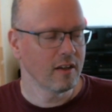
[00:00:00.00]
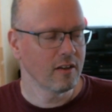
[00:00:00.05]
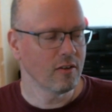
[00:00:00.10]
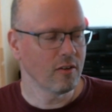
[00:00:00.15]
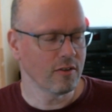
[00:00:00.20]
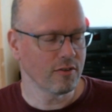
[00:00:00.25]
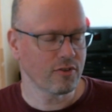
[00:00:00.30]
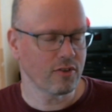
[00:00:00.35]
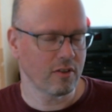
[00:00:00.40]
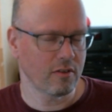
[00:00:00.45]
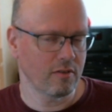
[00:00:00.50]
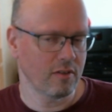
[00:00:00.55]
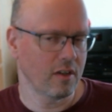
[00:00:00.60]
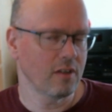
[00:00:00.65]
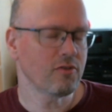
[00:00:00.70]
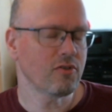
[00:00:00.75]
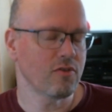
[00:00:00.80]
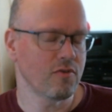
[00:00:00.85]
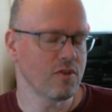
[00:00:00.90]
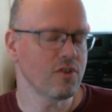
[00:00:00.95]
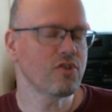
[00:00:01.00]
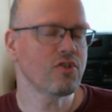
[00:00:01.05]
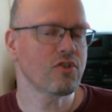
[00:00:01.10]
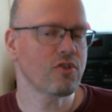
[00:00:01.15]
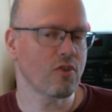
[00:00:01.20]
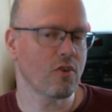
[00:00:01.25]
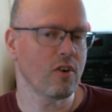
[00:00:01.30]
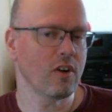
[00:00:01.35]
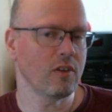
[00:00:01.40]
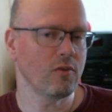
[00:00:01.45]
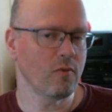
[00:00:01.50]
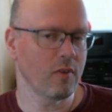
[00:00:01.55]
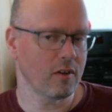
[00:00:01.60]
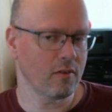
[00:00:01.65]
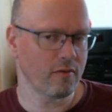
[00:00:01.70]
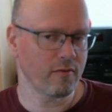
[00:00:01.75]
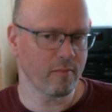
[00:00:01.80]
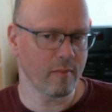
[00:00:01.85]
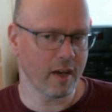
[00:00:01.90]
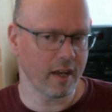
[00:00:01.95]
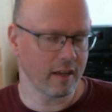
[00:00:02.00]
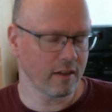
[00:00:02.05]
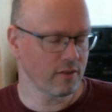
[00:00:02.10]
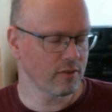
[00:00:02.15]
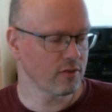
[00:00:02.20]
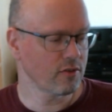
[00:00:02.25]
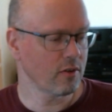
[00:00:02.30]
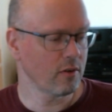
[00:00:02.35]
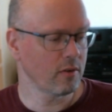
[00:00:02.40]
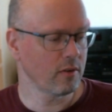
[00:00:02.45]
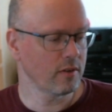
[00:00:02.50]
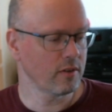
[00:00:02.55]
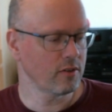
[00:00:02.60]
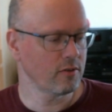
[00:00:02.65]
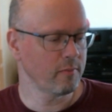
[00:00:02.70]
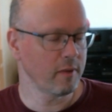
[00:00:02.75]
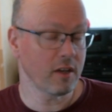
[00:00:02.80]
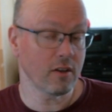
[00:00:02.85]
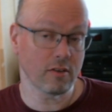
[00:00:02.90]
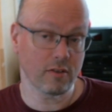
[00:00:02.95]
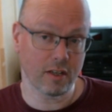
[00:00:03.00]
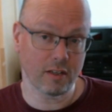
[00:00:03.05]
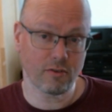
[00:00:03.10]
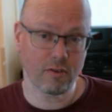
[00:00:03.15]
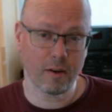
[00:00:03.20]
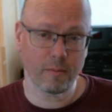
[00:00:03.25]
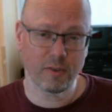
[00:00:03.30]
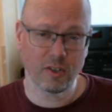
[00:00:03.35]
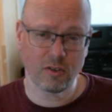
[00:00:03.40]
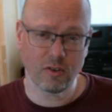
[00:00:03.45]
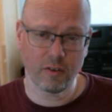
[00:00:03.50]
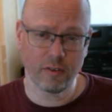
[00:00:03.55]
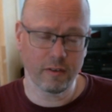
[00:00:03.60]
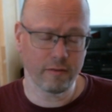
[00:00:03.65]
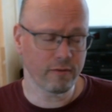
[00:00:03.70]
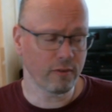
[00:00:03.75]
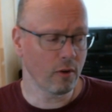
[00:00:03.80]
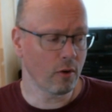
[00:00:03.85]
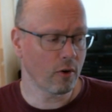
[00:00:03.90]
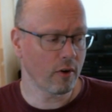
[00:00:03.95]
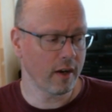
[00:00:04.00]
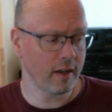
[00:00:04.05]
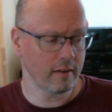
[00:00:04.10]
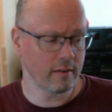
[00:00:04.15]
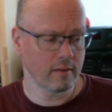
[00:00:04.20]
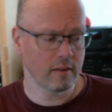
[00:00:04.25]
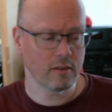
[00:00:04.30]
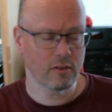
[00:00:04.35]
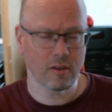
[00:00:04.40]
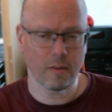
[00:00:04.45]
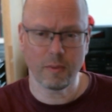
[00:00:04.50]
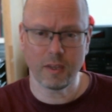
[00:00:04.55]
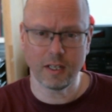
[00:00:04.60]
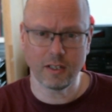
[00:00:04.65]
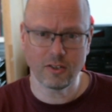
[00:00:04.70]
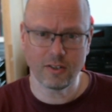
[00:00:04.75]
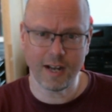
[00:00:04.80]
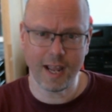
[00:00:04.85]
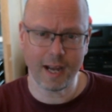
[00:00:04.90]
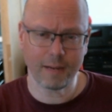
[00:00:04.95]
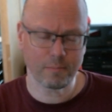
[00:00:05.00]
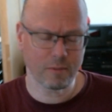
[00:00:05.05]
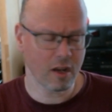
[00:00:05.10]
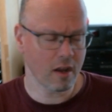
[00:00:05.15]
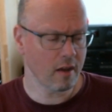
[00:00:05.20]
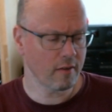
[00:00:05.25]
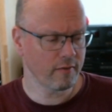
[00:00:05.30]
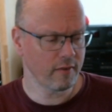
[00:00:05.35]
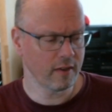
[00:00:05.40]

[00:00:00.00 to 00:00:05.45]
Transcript: also destroyed one of my controllers because I dropped it on the floor and something snapped off.